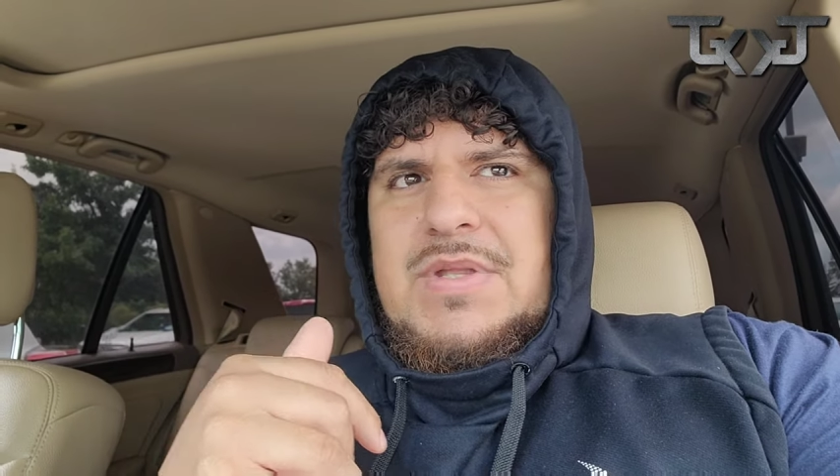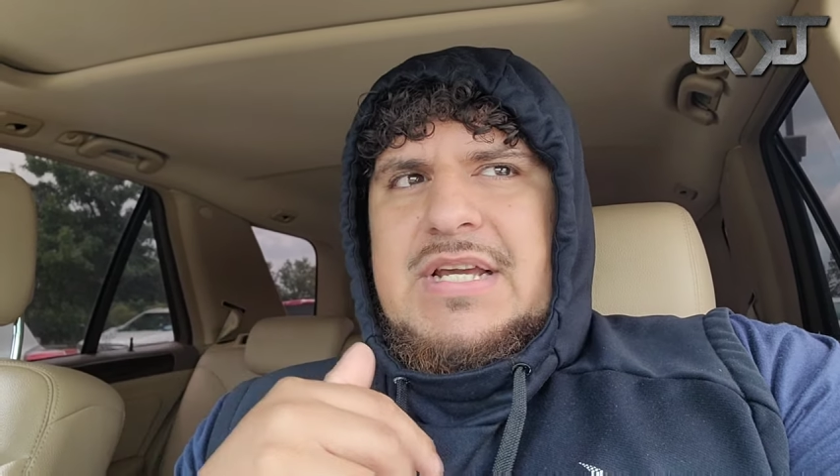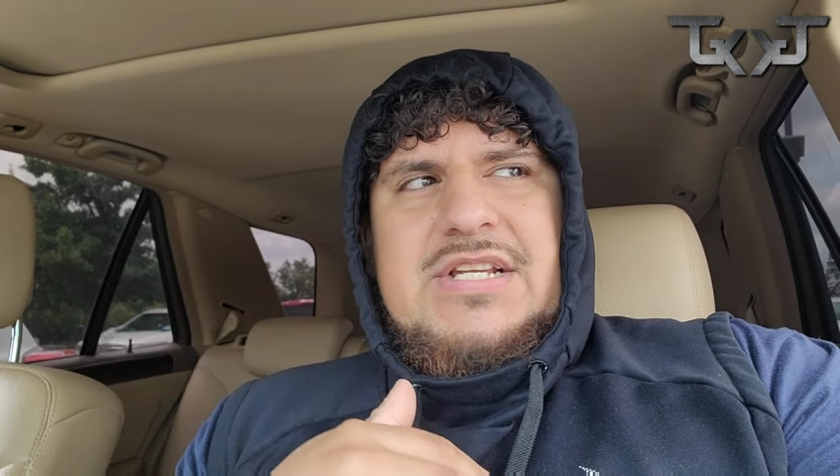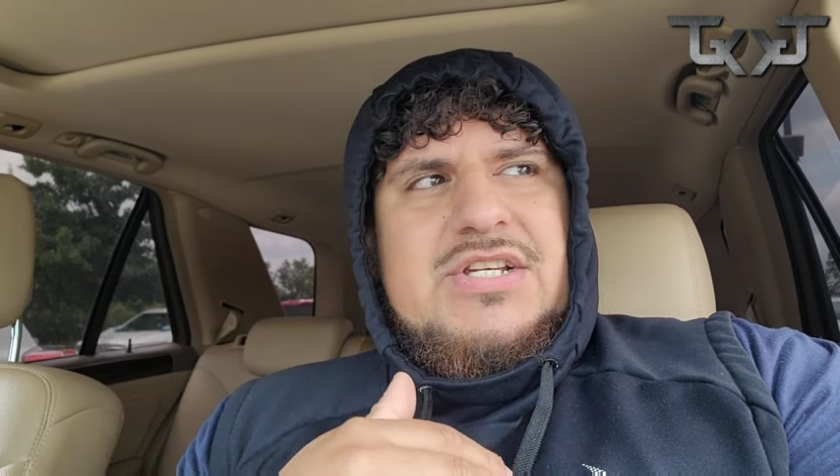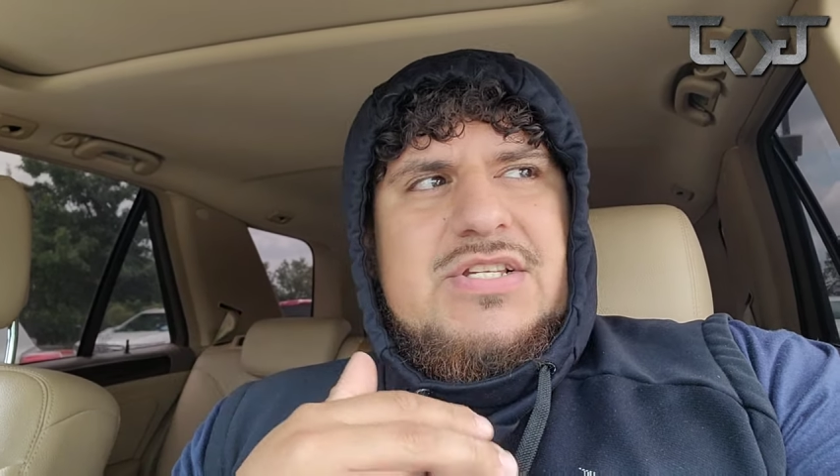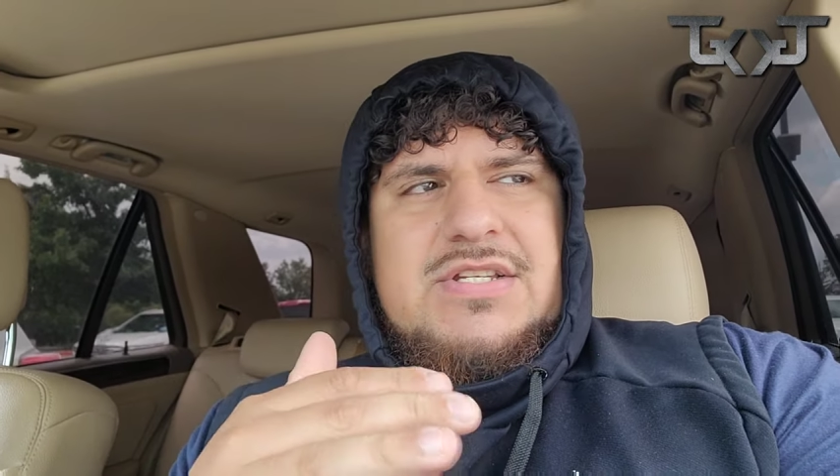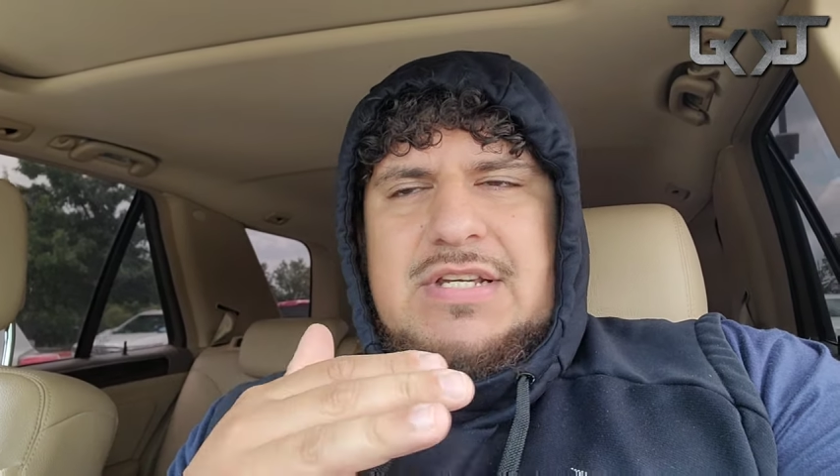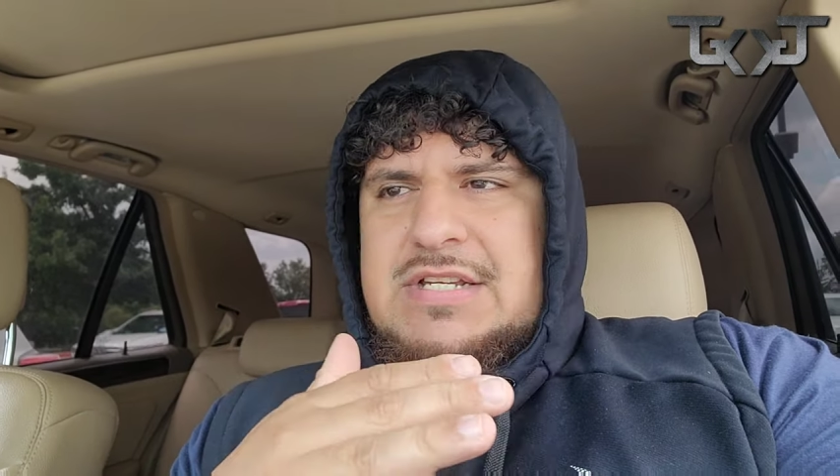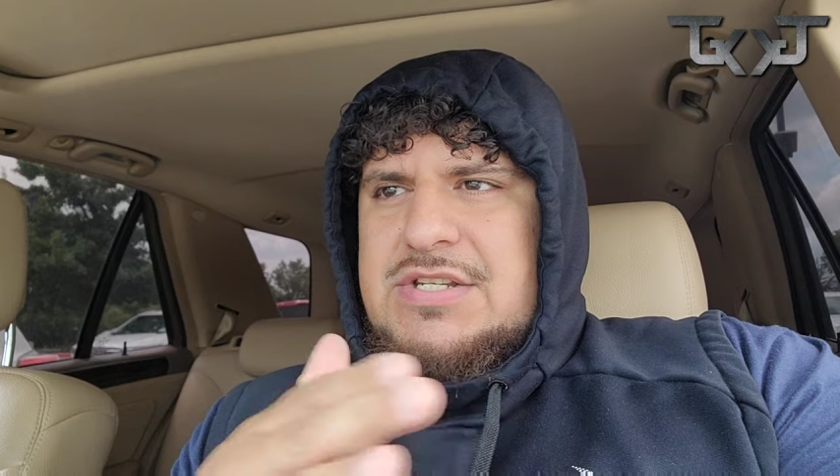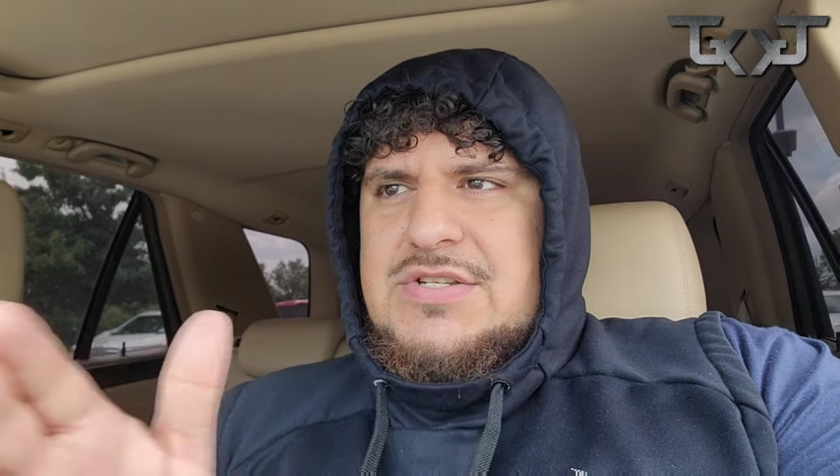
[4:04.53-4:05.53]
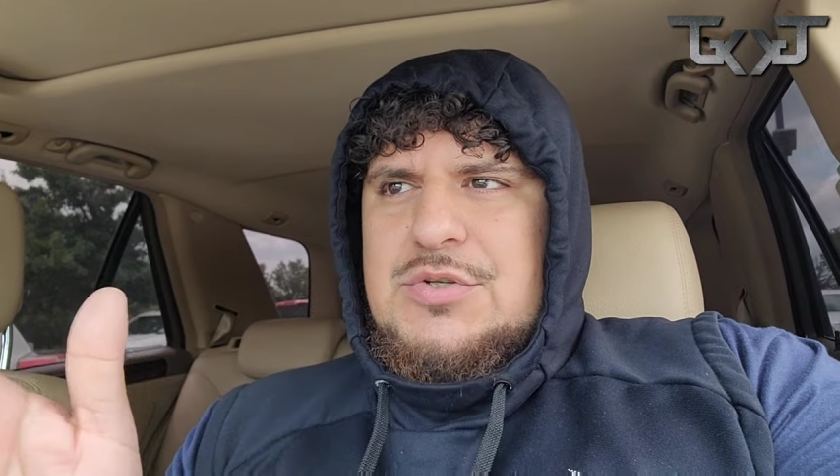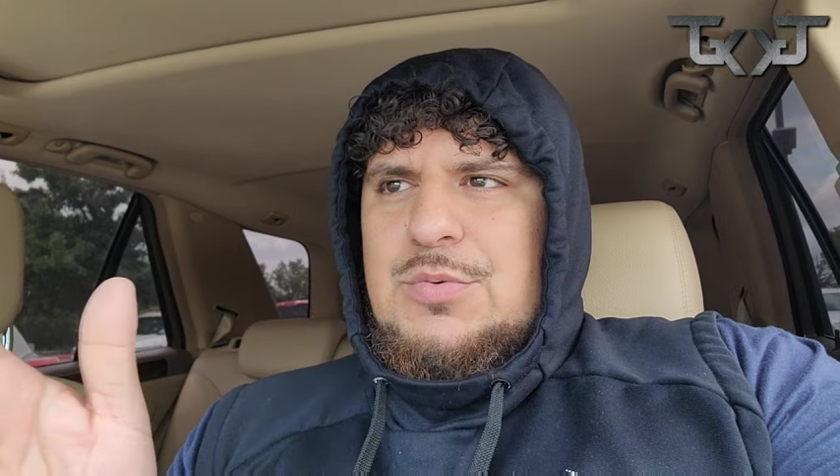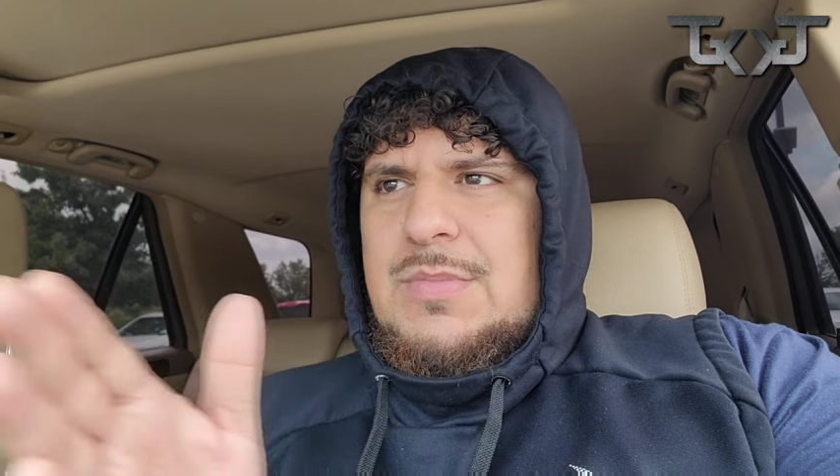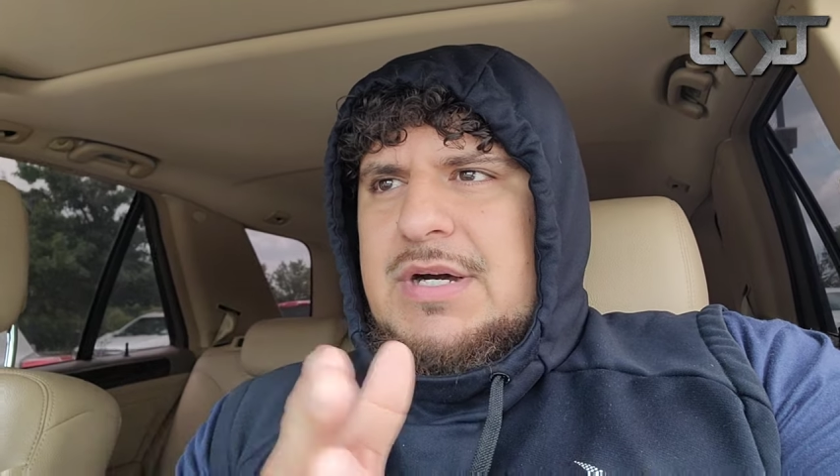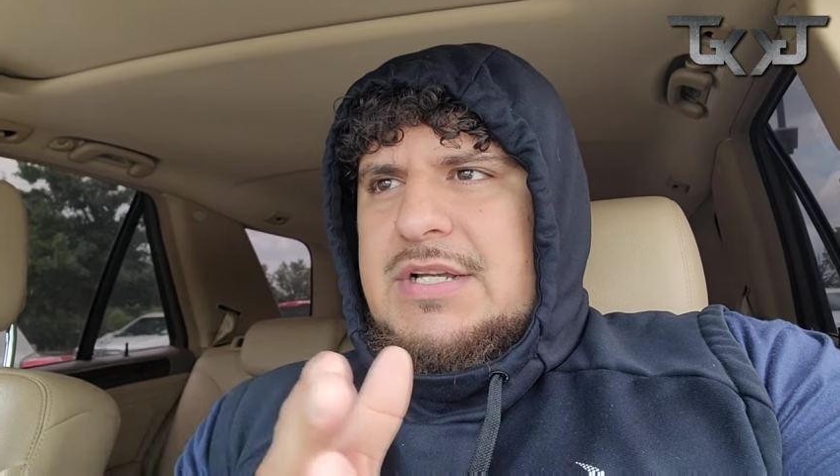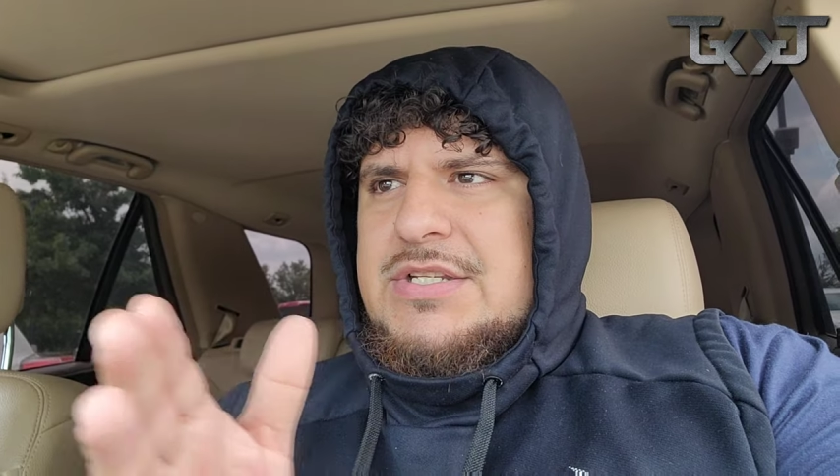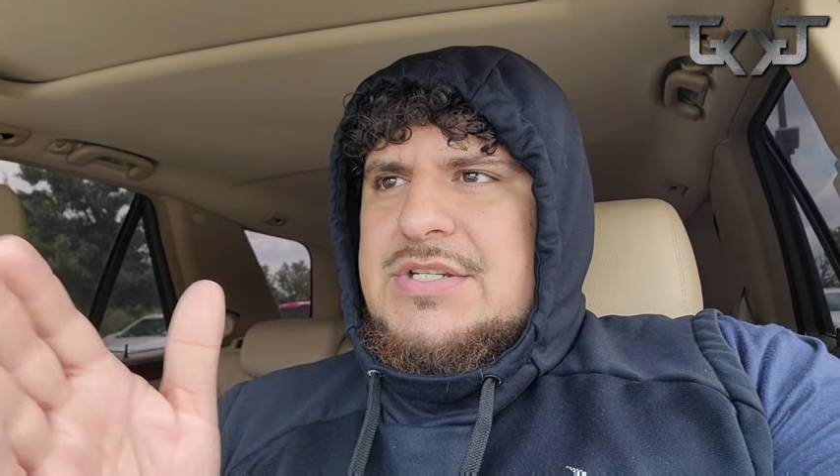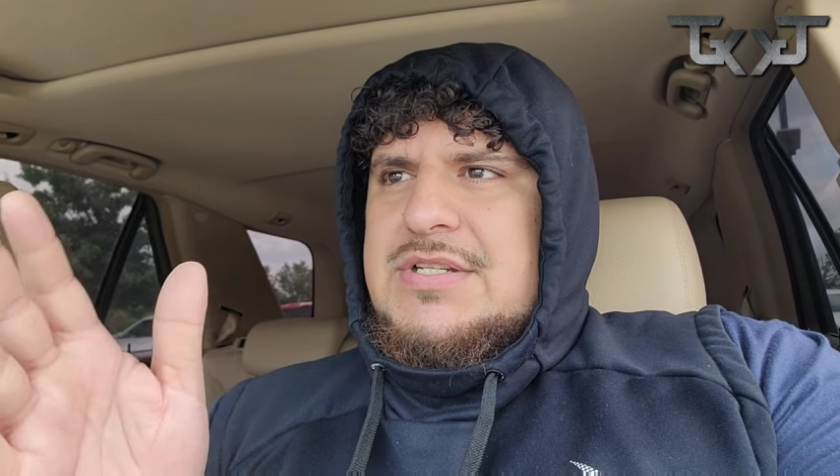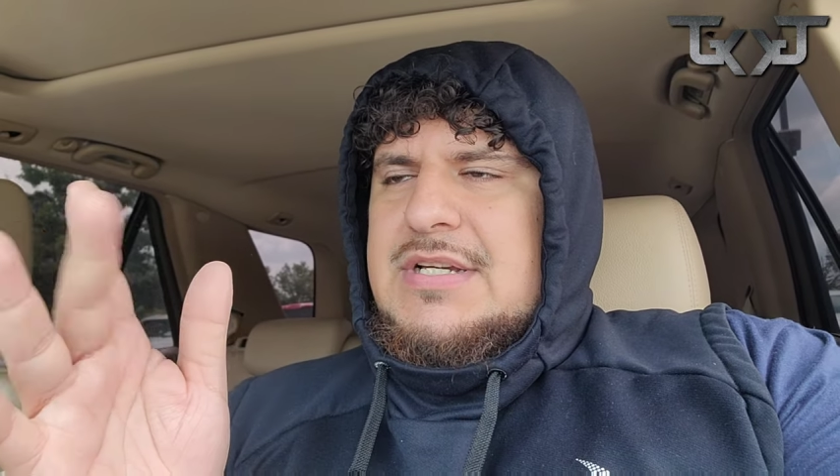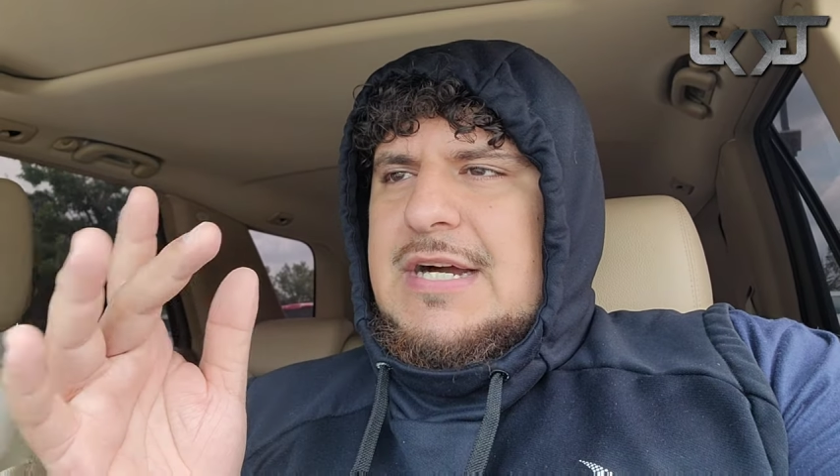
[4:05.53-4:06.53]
it's just too much.